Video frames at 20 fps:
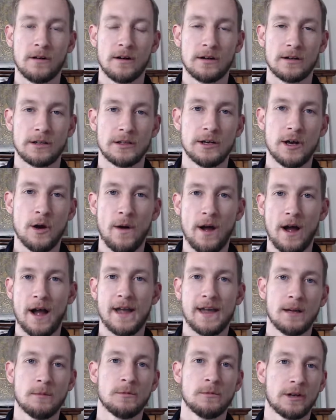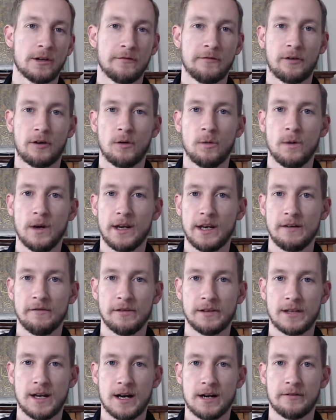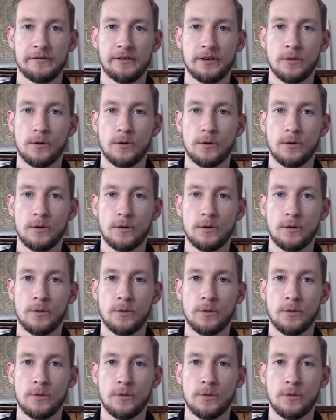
you know what, I am looking for a wedding photographer,